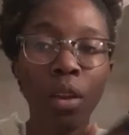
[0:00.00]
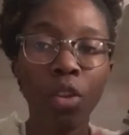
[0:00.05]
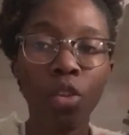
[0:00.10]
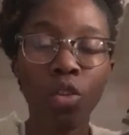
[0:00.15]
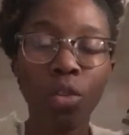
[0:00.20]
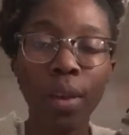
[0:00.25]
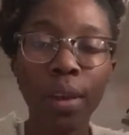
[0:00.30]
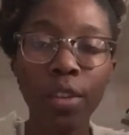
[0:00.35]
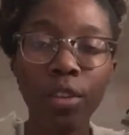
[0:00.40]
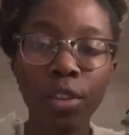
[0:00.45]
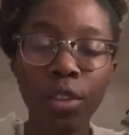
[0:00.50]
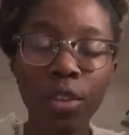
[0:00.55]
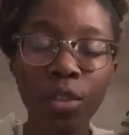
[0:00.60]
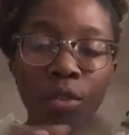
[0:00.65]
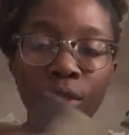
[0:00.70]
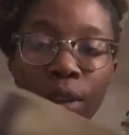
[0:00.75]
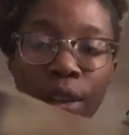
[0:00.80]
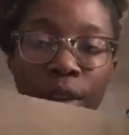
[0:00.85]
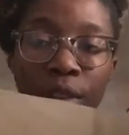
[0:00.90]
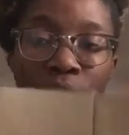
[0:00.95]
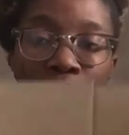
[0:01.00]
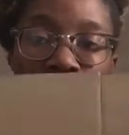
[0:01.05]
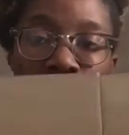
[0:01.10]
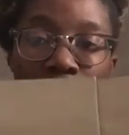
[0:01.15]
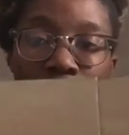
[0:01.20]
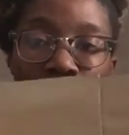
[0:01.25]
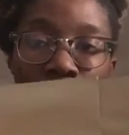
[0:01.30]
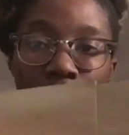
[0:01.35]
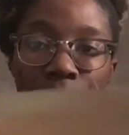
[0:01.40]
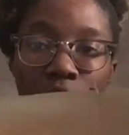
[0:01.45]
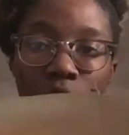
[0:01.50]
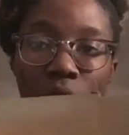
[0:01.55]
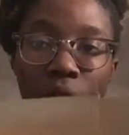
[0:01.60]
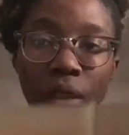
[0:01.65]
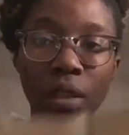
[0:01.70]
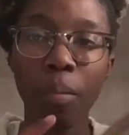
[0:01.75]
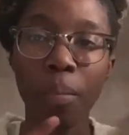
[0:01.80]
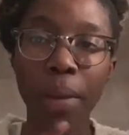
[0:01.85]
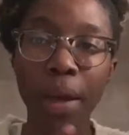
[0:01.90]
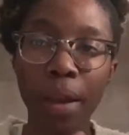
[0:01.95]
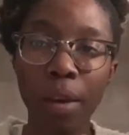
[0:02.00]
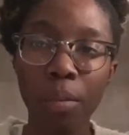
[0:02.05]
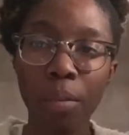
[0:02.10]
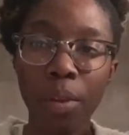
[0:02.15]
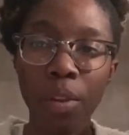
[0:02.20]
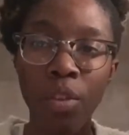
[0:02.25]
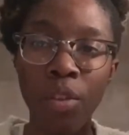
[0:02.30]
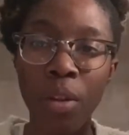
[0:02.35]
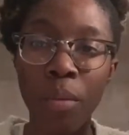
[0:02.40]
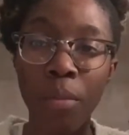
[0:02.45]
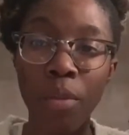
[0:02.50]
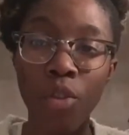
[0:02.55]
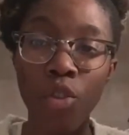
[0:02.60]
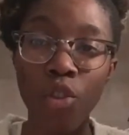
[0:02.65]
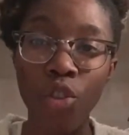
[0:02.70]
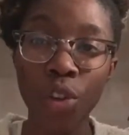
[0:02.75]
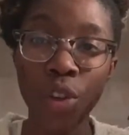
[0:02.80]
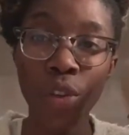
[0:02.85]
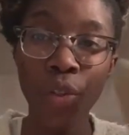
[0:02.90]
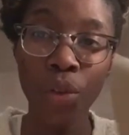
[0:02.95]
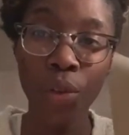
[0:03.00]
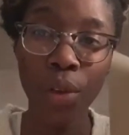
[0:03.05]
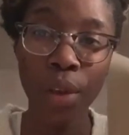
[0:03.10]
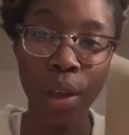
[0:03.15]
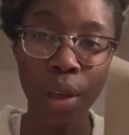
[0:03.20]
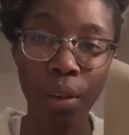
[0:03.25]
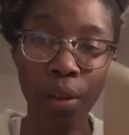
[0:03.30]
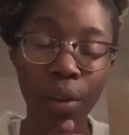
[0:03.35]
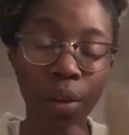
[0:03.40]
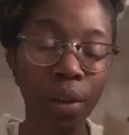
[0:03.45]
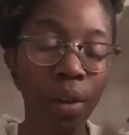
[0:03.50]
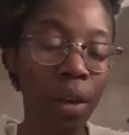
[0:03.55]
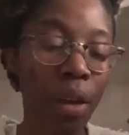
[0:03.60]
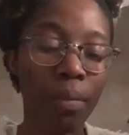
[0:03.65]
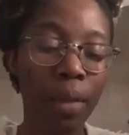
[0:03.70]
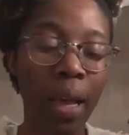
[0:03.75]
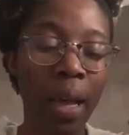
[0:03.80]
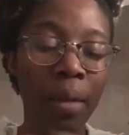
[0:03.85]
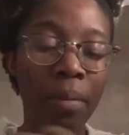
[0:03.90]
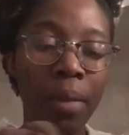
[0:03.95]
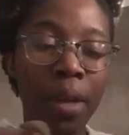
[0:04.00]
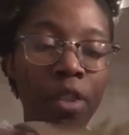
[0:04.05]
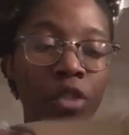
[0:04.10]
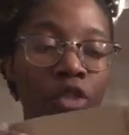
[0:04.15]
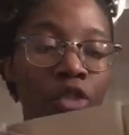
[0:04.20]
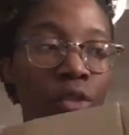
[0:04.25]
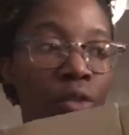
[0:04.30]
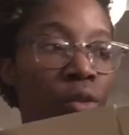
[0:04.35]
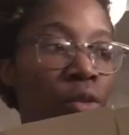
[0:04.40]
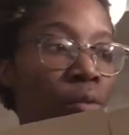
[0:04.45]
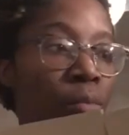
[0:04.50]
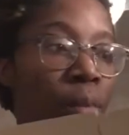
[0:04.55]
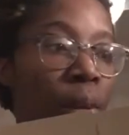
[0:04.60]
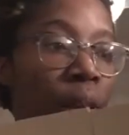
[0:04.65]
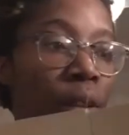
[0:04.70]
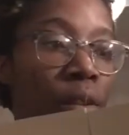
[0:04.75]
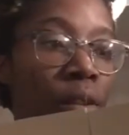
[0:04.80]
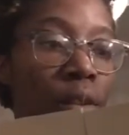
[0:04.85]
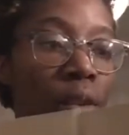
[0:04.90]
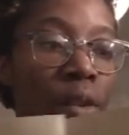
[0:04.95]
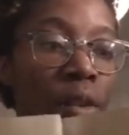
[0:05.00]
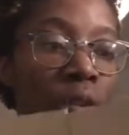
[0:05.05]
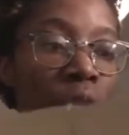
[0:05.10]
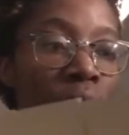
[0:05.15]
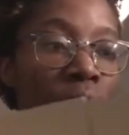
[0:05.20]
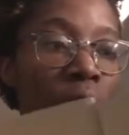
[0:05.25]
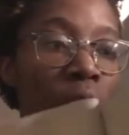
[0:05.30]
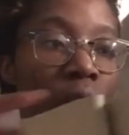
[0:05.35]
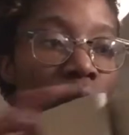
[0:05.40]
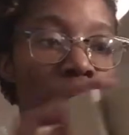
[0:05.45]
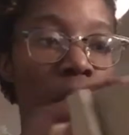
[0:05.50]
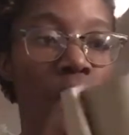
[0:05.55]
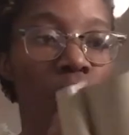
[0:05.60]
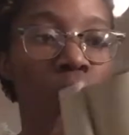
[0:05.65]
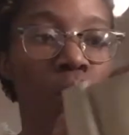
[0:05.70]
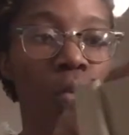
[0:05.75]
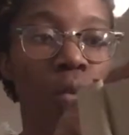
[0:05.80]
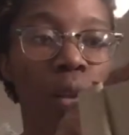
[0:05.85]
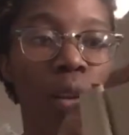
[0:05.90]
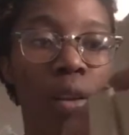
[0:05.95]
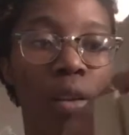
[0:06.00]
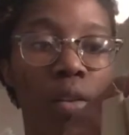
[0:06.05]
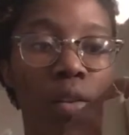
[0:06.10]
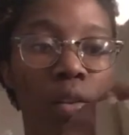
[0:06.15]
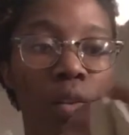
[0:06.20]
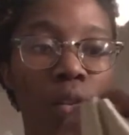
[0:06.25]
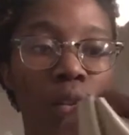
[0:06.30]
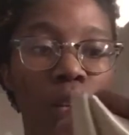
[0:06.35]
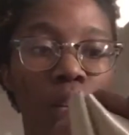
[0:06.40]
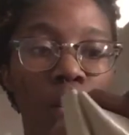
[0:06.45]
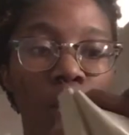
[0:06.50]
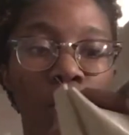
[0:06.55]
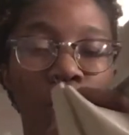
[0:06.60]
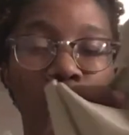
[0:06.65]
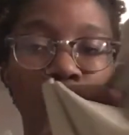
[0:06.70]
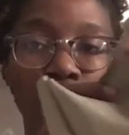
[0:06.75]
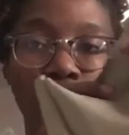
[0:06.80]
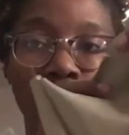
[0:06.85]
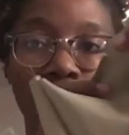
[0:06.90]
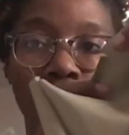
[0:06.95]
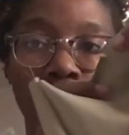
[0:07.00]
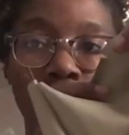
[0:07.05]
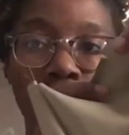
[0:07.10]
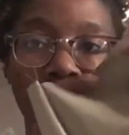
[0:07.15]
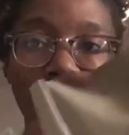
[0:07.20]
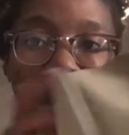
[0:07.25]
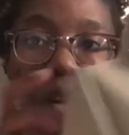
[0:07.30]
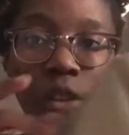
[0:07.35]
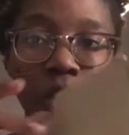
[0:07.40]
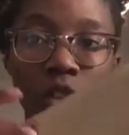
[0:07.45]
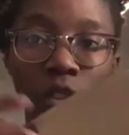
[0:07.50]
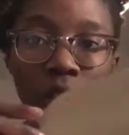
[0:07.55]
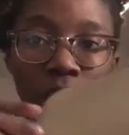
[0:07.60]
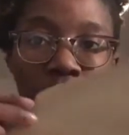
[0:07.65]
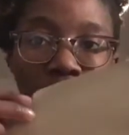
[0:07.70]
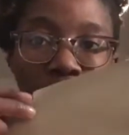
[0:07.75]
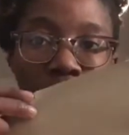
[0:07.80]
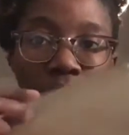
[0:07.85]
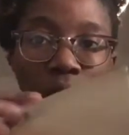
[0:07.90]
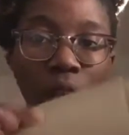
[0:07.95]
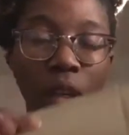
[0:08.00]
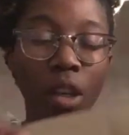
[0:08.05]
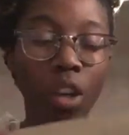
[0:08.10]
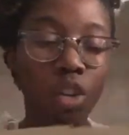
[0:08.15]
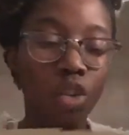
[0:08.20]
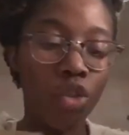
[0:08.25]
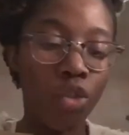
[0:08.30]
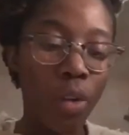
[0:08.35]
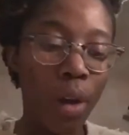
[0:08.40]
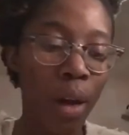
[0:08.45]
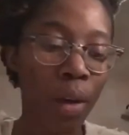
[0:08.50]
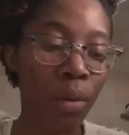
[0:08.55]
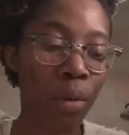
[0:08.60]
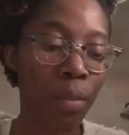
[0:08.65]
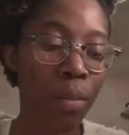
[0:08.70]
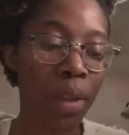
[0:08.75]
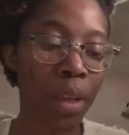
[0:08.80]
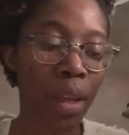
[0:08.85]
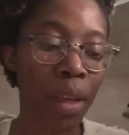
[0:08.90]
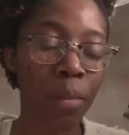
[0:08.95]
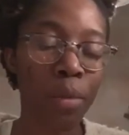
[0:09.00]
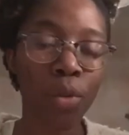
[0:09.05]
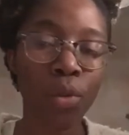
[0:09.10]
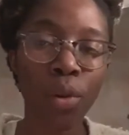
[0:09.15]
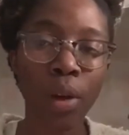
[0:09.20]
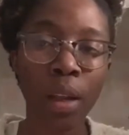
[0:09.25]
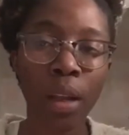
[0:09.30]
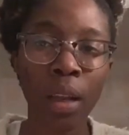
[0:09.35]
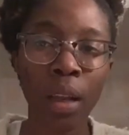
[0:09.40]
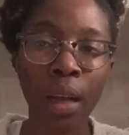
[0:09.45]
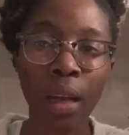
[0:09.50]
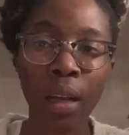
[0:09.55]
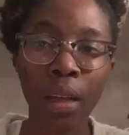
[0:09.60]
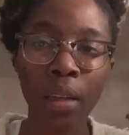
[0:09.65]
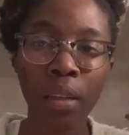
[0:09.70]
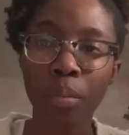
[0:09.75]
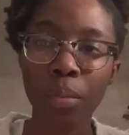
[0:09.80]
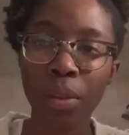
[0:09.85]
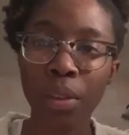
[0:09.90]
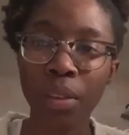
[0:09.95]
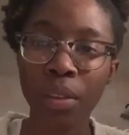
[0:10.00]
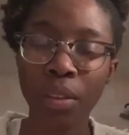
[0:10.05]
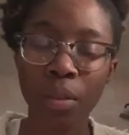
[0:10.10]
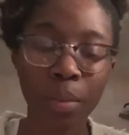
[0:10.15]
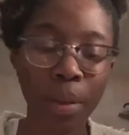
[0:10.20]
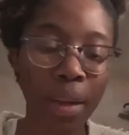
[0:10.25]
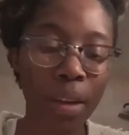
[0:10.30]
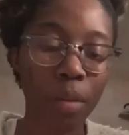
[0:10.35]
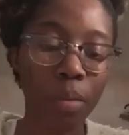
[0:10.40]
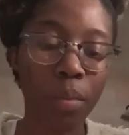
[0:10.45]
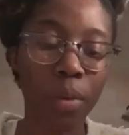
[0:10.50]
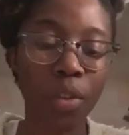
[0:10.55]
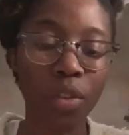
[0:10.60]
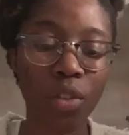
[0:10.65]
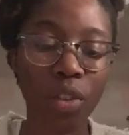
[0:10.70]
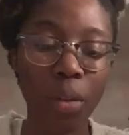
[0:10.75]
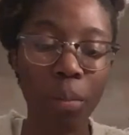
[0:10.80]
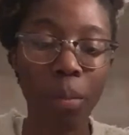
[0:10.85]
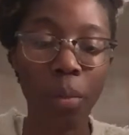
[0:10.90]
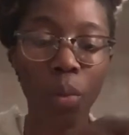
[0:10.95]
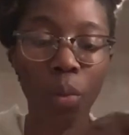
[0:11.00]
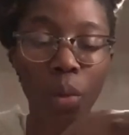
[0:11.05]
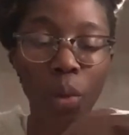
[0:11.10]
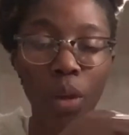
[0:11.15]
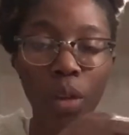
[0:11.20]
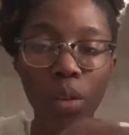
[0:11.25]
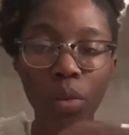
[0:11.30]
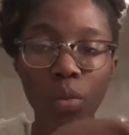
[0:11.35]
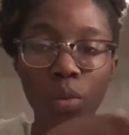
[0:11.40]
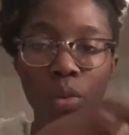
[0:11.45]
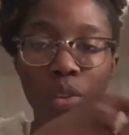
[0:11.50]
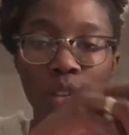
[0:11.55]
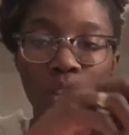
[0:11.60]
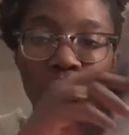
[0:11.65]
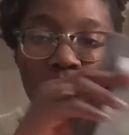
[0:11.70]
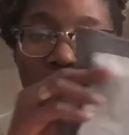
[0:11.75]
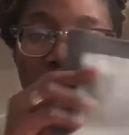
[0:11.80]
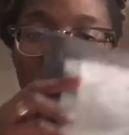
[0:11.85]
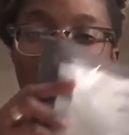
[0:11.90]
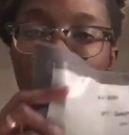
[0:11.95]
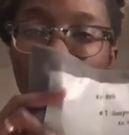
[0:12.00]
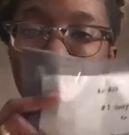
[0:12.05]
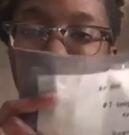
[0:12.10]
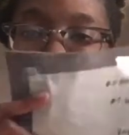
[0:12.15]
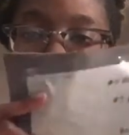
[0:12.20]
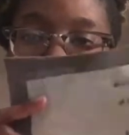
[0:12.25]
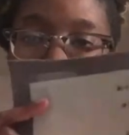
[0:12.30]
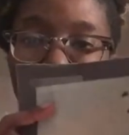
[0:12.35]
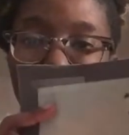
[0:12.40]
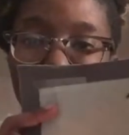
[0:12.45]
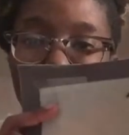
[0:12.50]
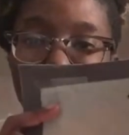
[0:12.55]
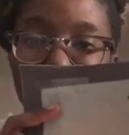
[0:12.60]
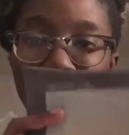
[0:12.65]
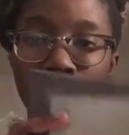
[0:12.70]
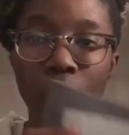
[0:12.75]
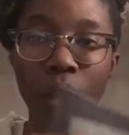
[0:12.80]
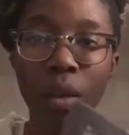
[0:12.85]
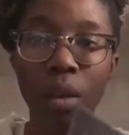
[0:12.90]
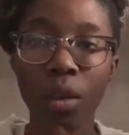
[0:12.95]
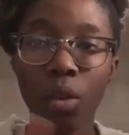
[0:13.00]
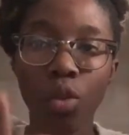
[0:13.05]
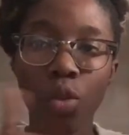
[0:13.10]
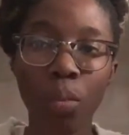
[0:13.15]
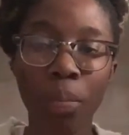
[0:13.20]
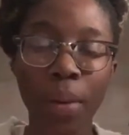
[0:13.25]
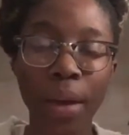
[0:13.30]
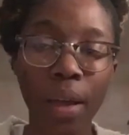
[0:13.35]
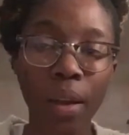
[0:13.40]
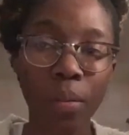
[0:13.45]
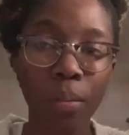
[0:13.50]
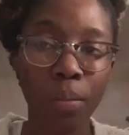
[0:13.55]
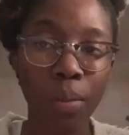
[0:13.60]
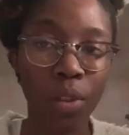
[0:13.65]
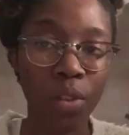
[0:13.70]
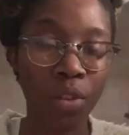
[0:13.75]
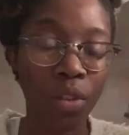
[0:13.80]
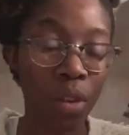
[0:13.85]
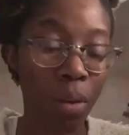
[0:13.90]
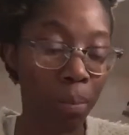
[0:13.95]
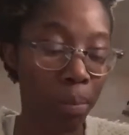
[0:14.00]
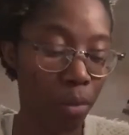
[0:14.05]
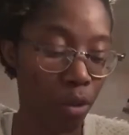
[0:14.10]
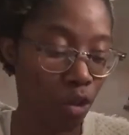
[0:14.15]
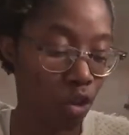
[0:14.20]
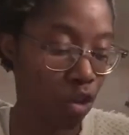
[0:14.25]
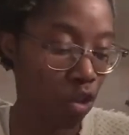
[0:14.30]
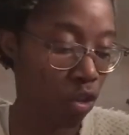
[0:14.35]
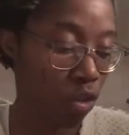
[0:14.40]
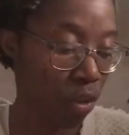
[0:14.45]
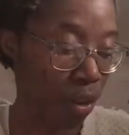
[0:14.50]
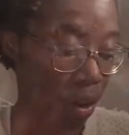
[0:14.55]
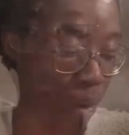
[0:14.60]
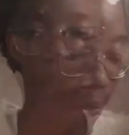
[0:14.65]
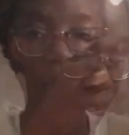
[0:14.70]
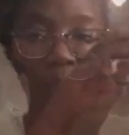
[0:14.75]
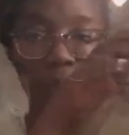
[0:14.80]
So I just finished attaching pattern piece number 3 together. I made sure to make a slit, do a little slit in the notches, so I will be able to align pattern piece number 1, which is this one, to pattern piece number 3.